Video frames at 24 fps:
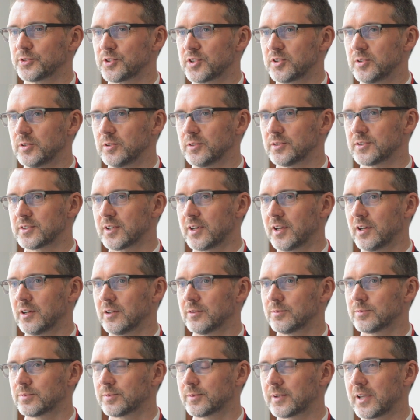tool to
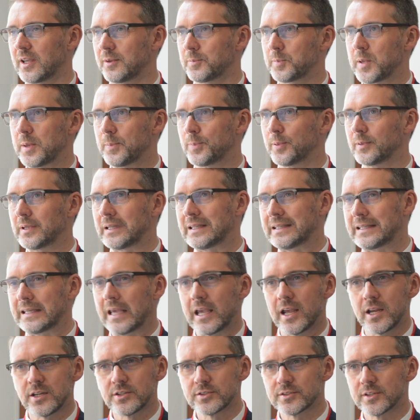help get people
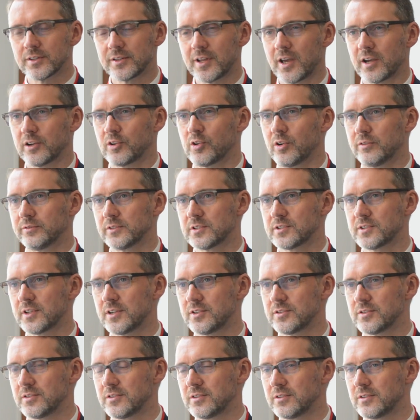engaged in that
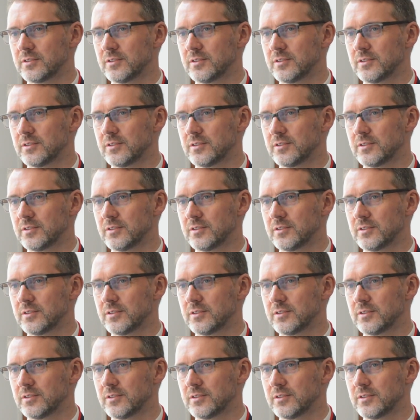conversation?